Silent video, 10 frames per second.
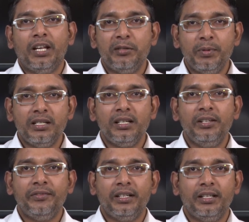
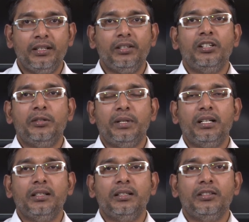especially for irregular
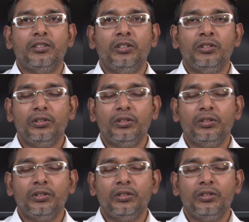particles.